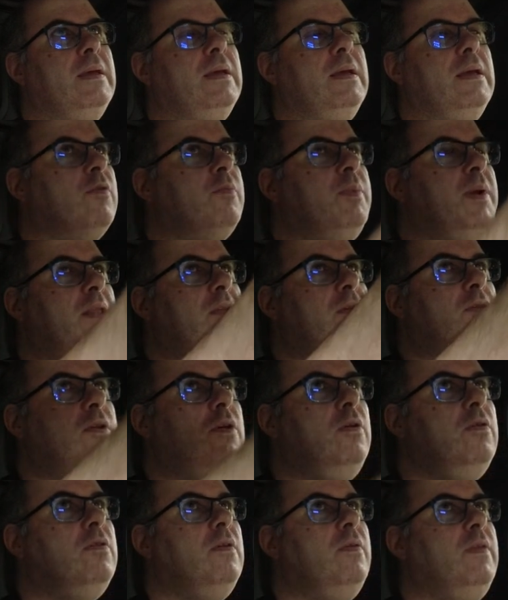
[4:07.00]
I was planning on
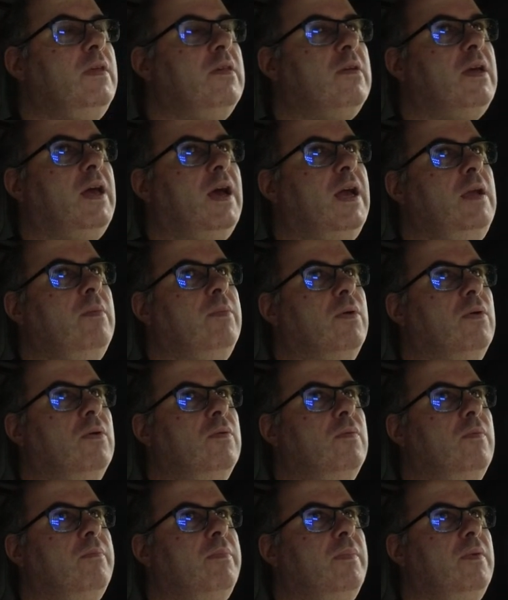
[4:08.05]
using this
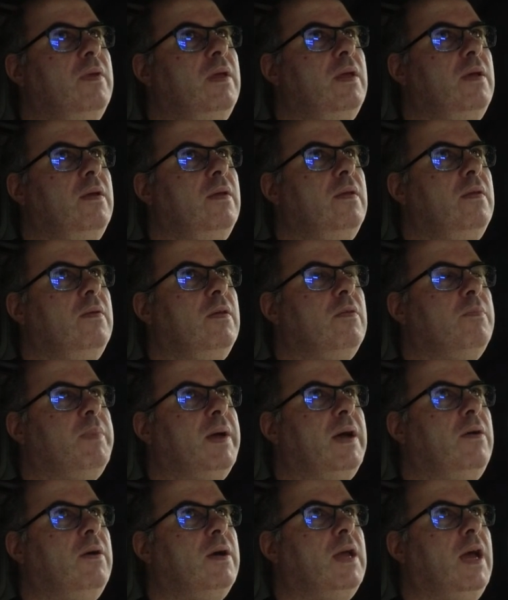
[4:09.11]
cable, this
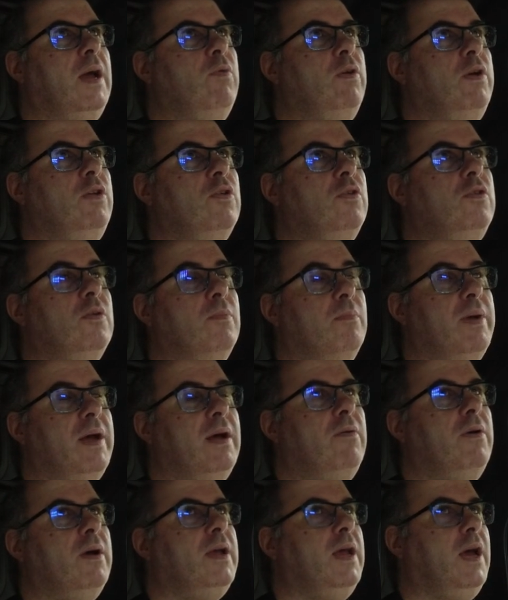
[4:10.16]
power cable, redundant
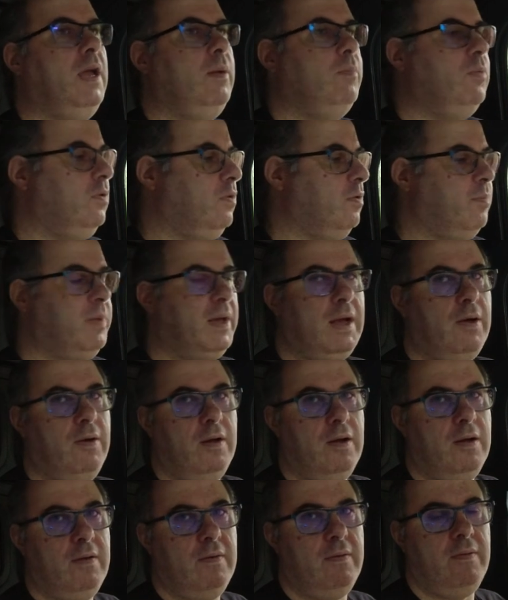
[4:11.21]
power cable, to power